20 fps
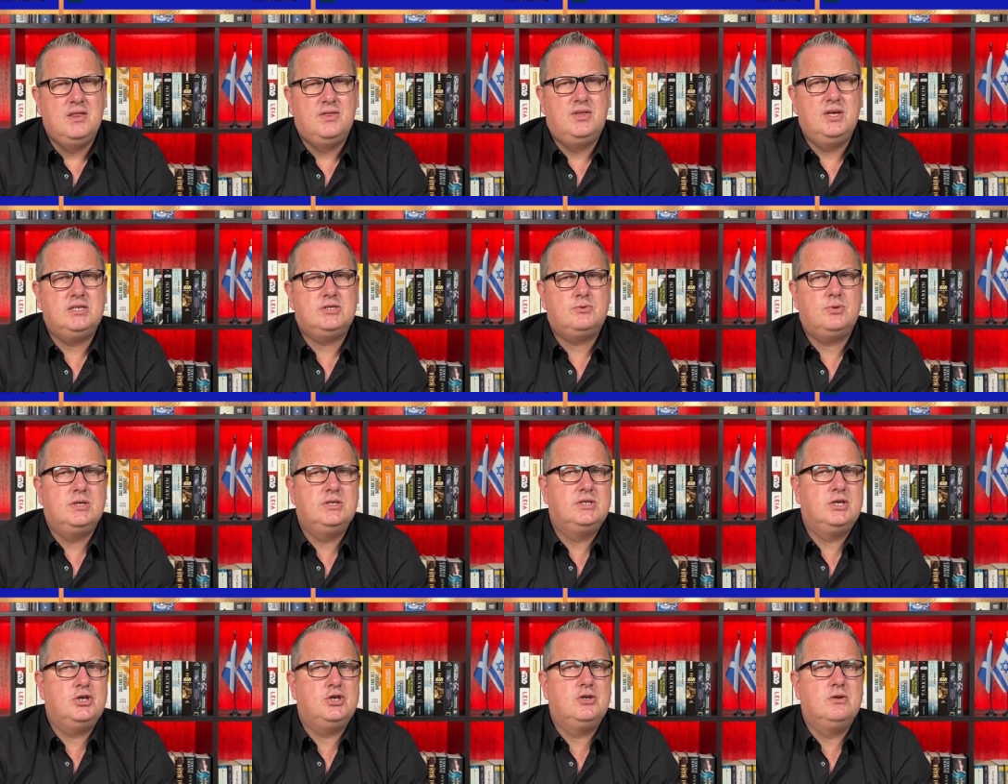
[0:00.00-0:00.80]
"This
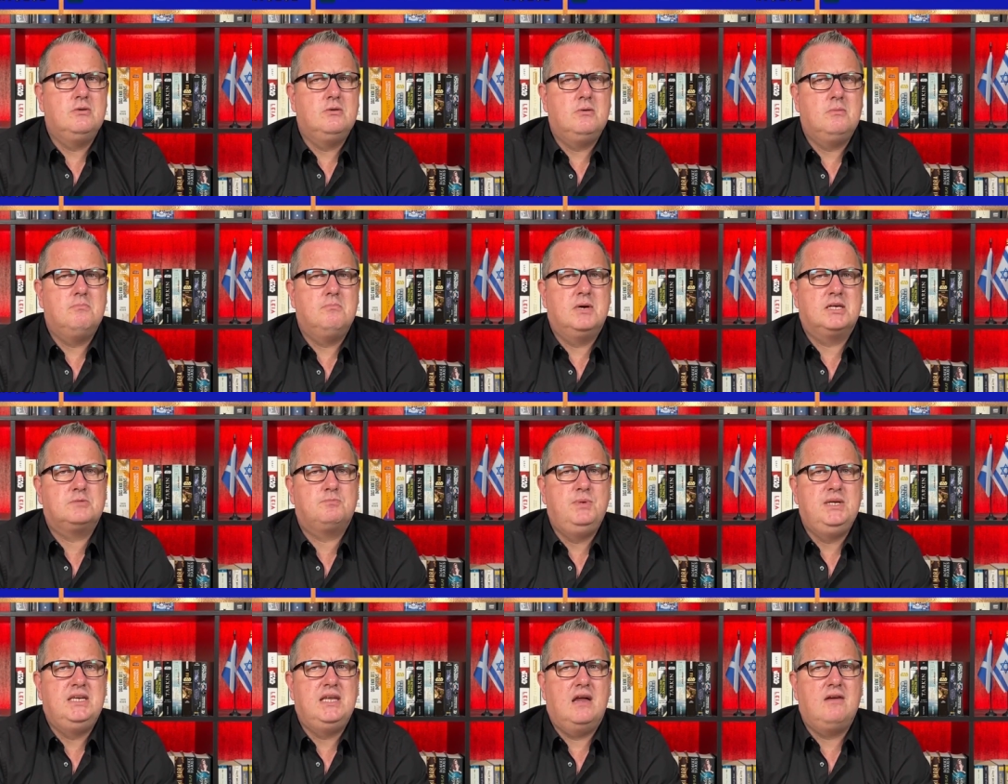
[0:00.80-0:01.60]
transition
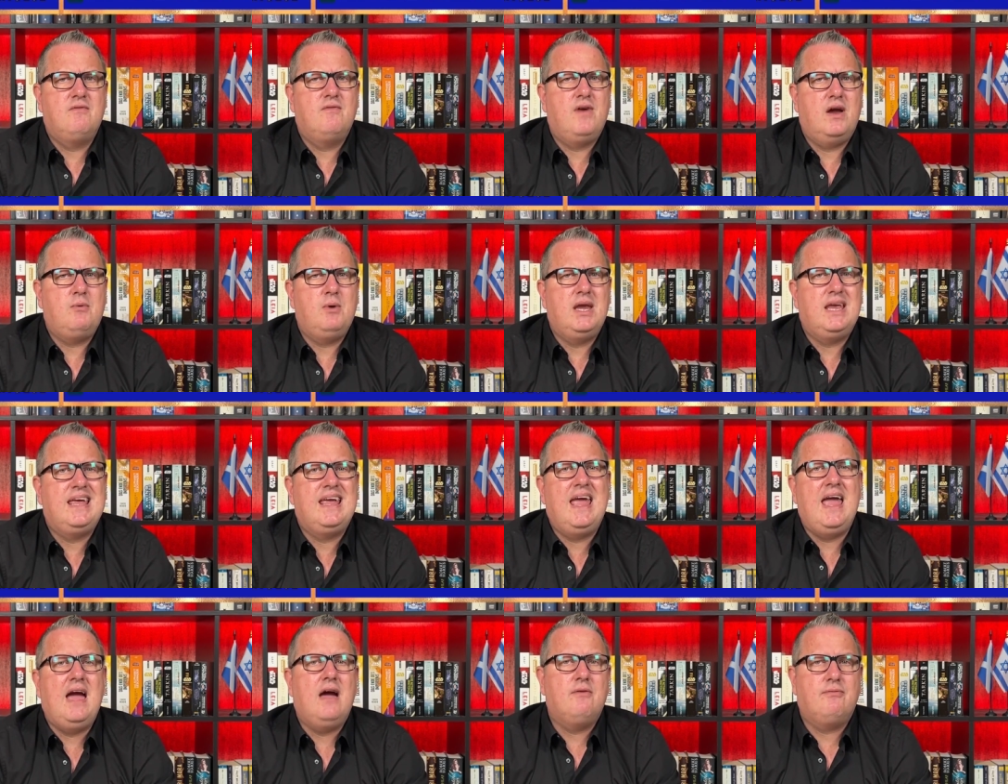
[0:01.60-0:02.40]
must be done very
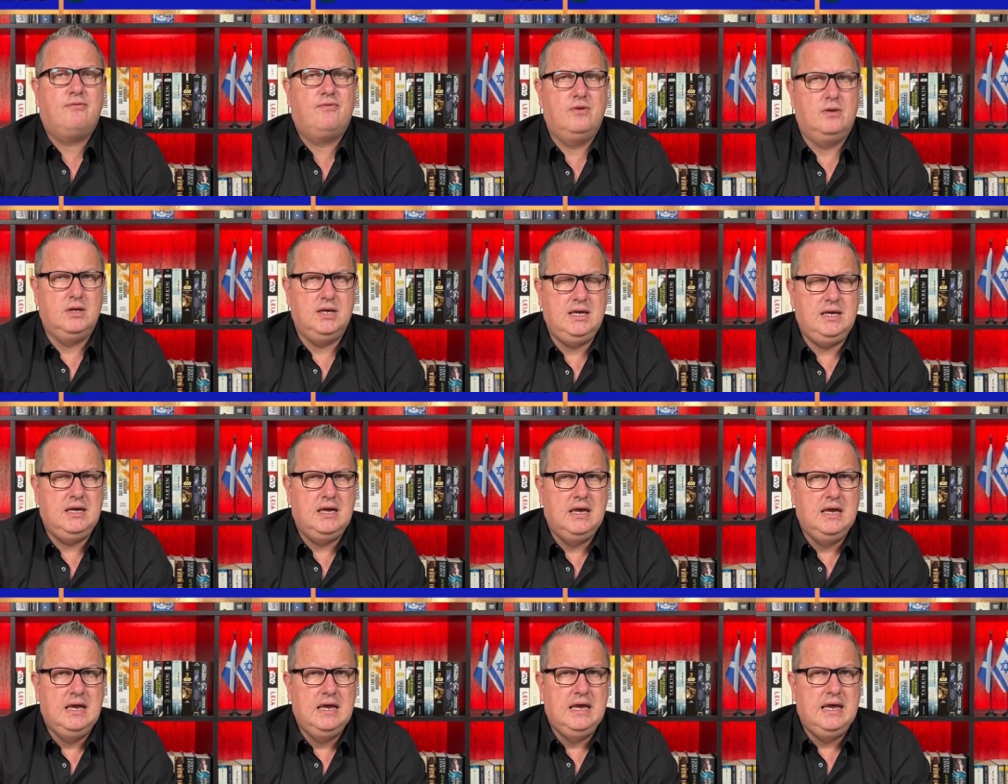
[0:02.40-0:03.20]
carefully
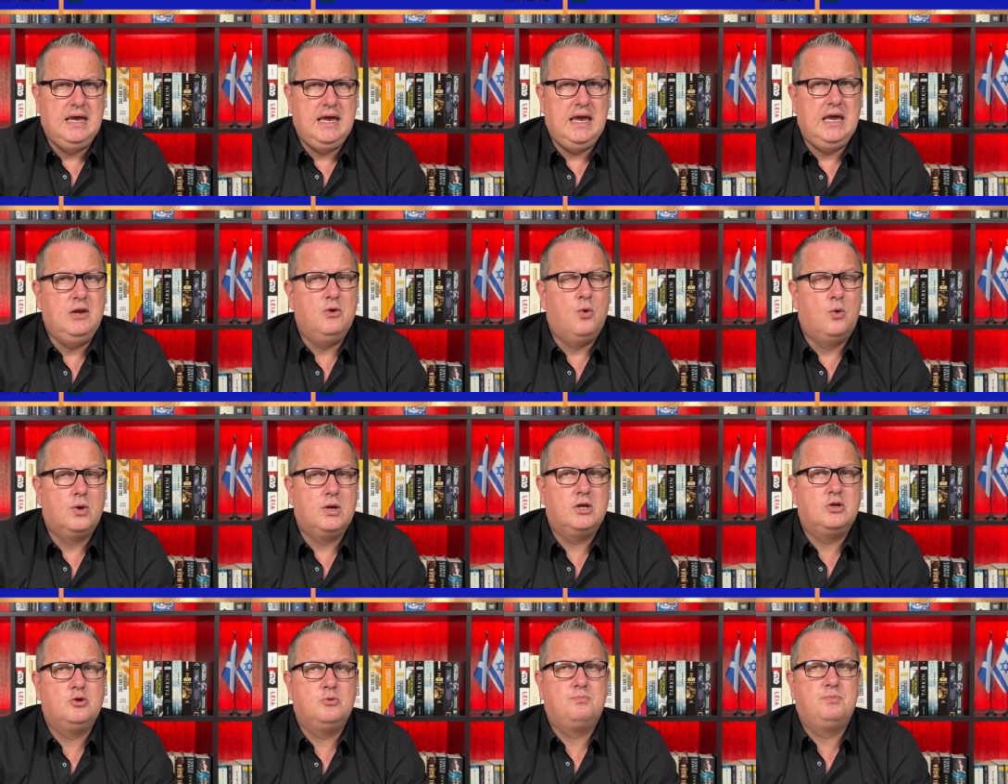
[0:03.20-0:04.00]
in
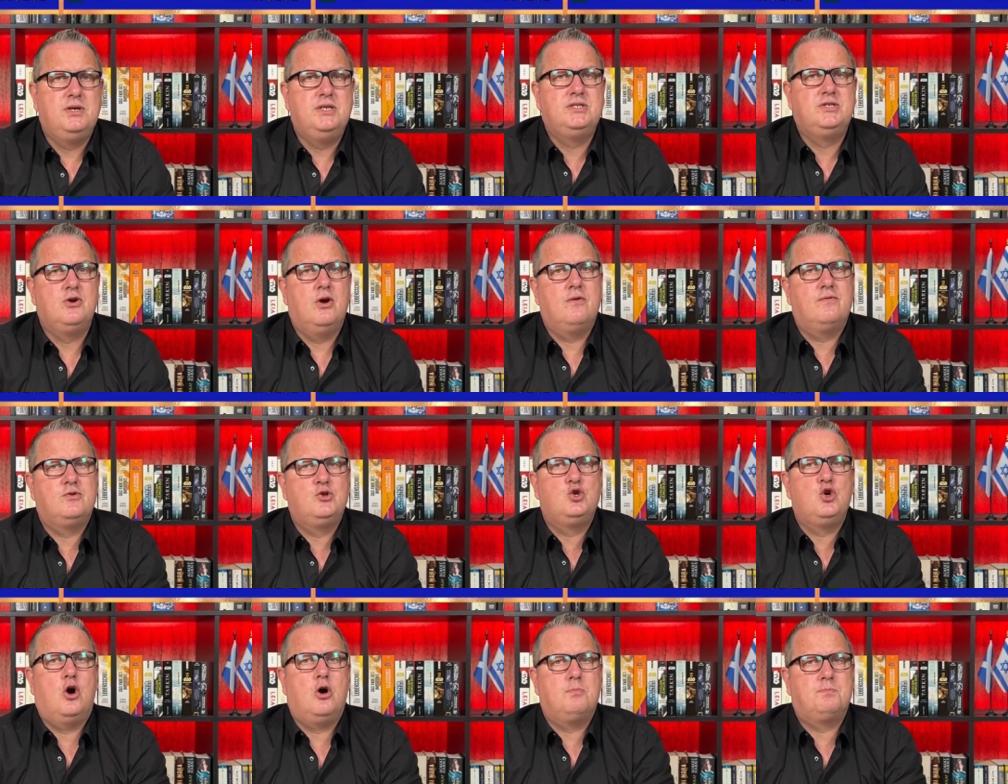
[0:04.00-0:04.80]
order to preserve
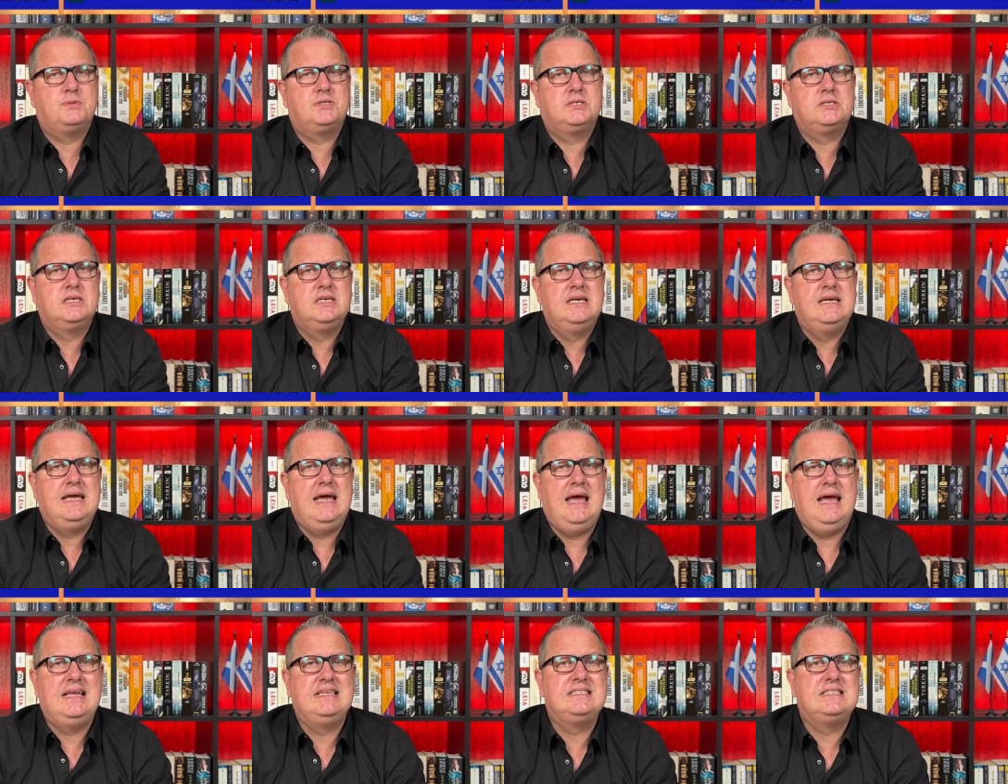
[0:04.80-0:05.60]
jobs
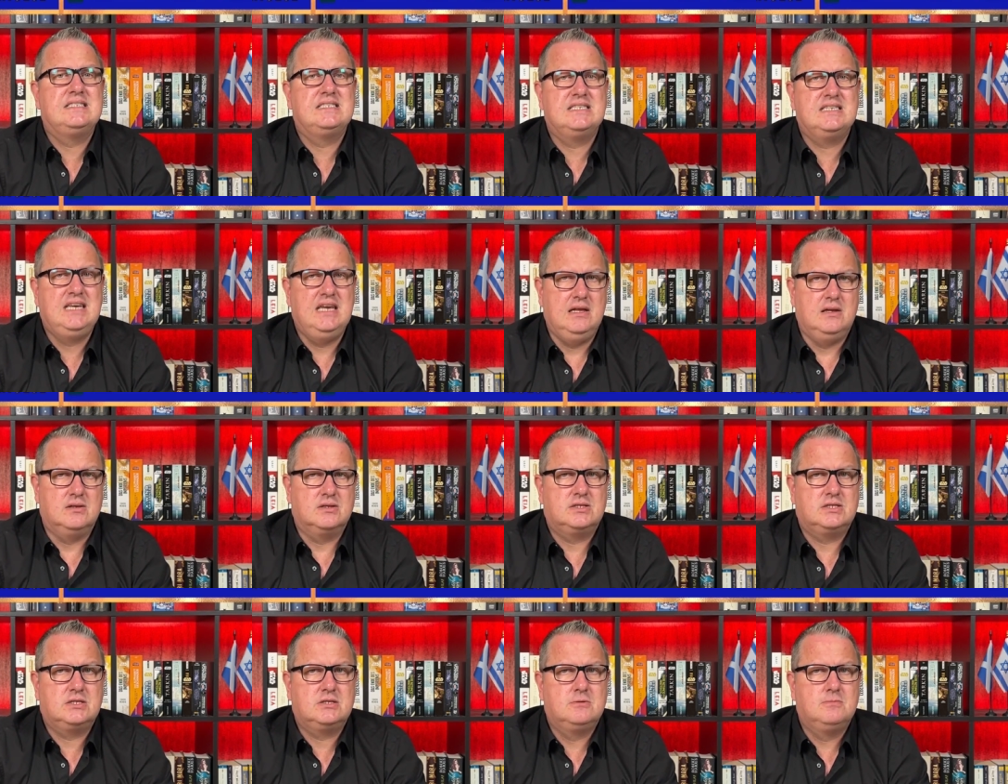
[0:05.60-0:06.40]
and
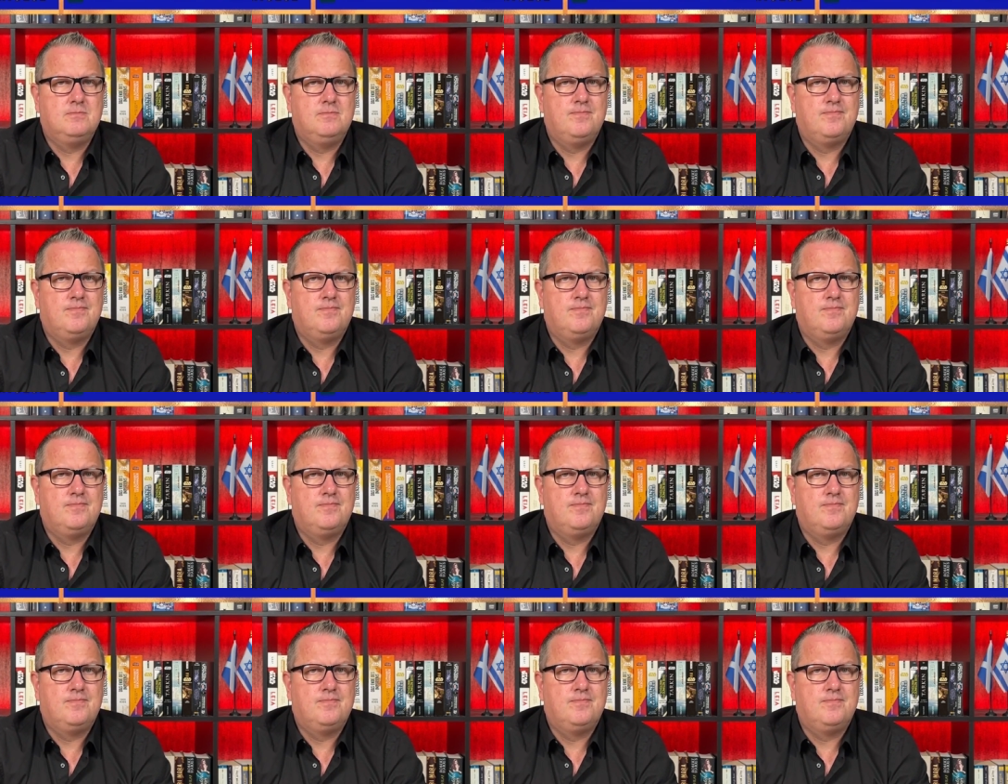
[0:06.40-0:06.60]
skills."